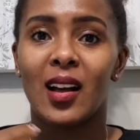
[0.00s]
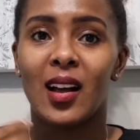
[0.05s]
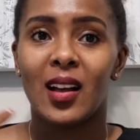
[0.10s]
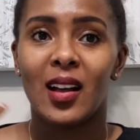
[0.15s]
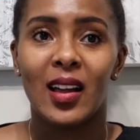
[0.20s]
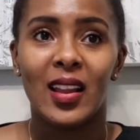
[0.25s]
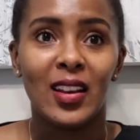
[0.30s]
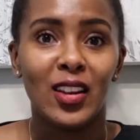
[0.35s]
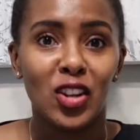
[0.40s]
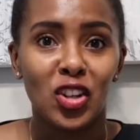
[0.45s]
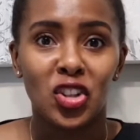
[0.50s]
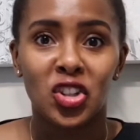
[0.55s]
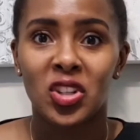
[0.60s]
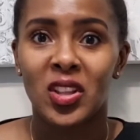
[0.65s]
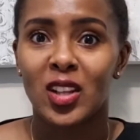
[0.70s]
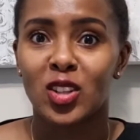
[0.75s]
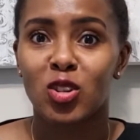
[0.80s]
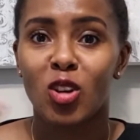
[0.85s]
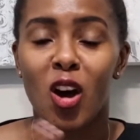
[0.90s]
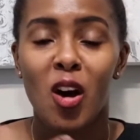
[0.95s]
an issue
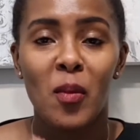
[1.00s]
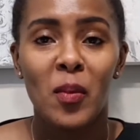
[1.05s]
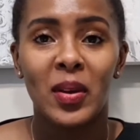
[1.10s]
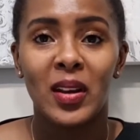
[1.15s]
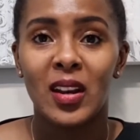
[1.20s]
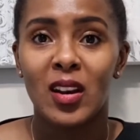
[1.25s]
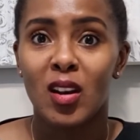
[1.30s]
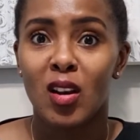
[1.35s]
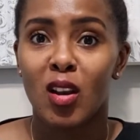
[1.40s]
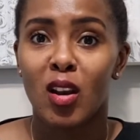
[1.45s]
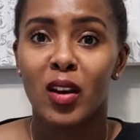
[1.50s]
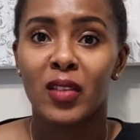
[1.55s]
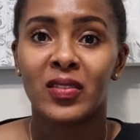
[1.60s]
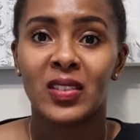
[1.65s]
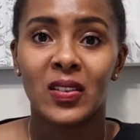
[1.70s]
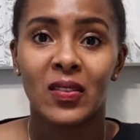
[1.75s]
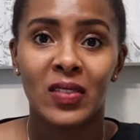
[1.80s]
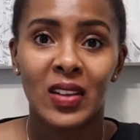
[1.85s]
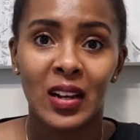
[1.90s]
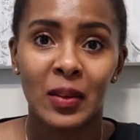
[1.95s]
that's common in a lot of
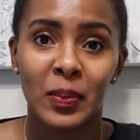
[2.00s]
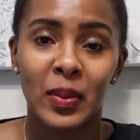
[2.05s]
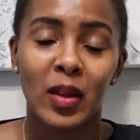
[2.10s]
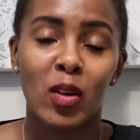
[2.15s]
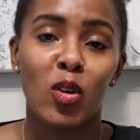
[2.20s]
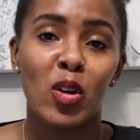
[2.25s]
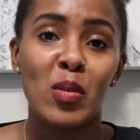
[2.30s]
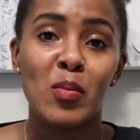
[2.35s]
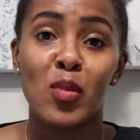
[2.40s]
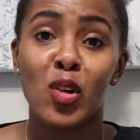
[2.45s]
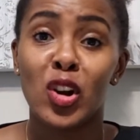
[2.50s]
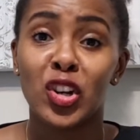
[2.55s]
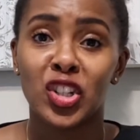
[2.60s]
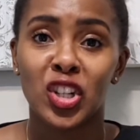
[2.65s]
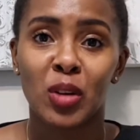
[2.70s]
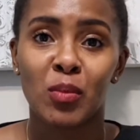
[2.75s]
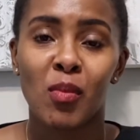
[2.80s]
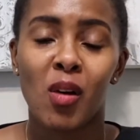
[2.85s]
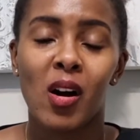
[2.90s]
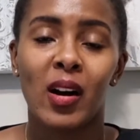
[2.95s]
developing or
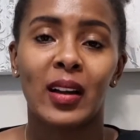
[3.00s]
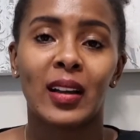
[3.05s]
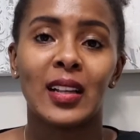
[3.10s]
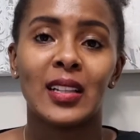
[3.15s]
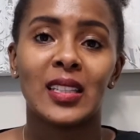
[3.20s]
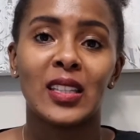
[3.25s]
emerging markets,